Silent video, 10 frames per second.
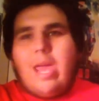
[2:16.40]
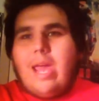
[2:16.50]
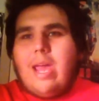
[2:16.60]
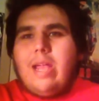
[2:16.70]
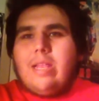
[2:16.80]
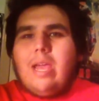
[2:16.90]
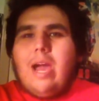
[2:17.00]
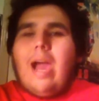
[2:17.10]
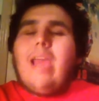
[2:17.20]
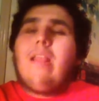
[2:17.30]
and
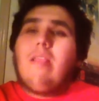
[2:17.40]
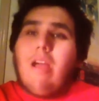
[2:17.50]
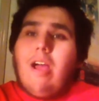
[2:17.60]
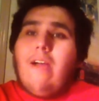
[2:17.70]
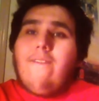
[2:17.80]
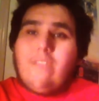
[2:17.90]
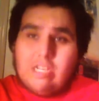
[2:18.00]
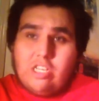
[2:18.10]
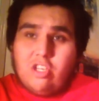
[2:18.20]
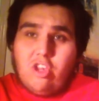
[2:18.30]
I love the
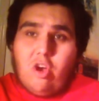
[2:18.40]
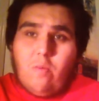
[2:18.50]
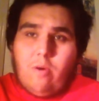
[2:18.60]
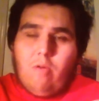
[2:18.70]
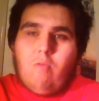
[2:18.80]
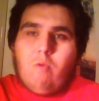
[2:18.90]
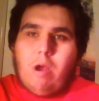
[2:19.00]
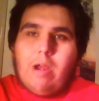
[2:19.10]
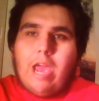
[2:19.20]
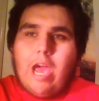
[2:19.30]
slow mo
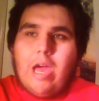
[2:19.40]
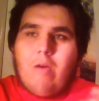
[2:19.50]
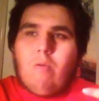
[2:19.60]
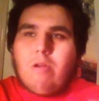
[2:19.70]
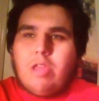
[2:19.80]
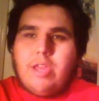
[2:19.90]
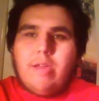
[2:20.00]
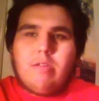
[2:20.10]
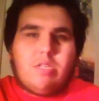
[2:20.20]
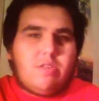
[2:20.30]
Ron Howard
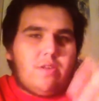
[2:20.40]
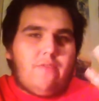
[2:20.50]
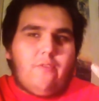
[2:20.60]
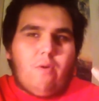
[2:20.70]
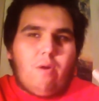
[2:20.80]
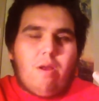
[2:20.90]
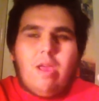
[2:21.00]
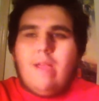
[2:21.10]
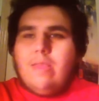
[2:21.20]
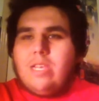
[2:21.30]
used for
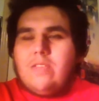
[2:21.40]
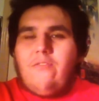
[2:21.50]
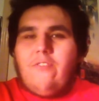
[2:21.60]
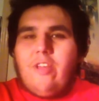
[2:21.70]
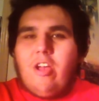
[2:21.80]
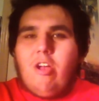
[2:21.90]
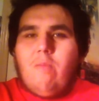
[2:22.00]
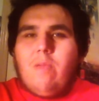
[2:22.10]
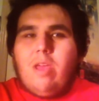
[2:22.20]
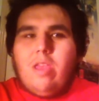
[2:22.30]
this
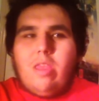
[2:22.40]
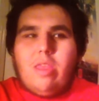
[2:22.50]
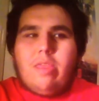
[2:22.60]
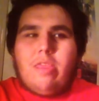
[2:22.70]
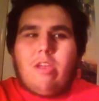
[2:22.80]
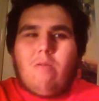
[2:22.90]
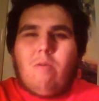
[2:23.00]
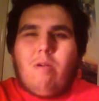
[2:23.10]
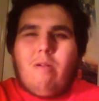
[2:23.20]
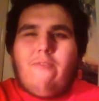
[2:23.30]
film. There
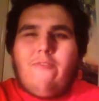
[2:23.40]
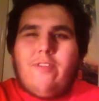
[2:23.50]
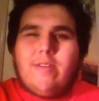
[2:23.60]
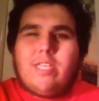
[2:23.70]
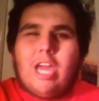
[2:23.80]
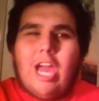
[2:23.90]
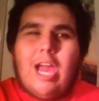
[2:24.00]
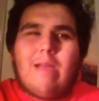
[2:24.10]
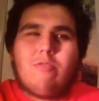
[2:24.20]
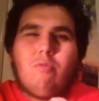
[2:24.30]
were a few
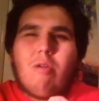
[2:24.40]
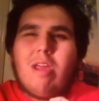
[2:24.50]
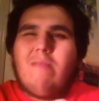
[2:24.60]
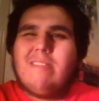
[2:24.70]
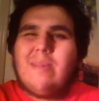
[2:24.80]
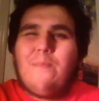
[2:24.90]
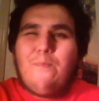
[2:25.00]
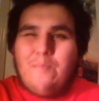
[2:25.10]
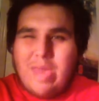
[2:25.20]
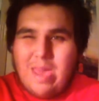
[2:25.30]
times where it was a
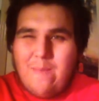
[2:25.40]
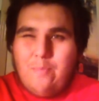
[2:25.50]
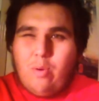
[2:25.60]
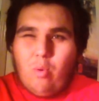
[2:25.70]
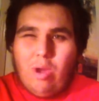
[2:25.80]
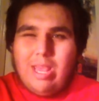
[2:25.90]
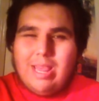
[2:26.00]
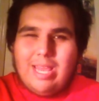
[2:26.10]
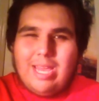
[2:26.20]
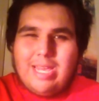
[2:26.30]
bit
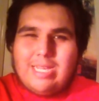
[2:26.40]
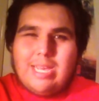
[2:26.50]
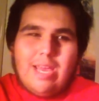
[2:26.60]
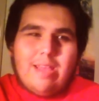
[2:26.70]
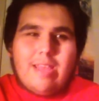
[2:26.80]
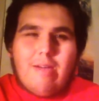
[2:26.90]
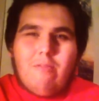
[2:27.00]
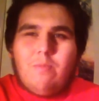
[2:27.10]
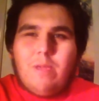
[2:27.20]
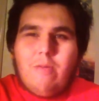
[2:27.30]
pointless. That
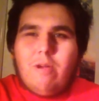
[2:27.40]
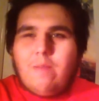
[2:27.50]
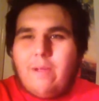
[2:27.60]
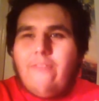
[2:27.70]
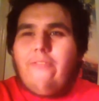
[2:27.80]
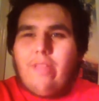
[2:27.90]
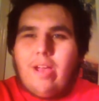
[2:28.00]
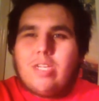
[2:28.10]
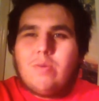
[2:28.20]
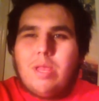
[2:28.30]
would be one of my
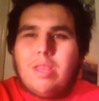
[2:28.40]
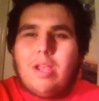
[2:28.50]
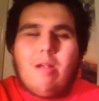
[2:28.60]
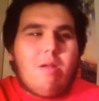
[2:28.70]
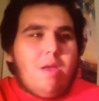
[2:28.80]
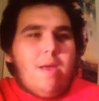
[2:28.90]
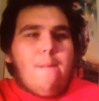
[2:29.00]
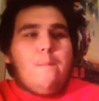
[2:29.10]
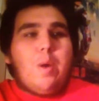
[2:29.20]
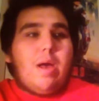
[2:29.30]
flaws right there.
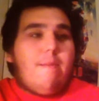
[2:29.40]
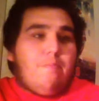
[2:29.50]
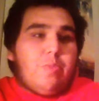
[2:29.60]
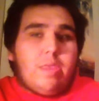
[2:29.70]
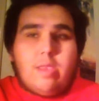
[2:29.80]
But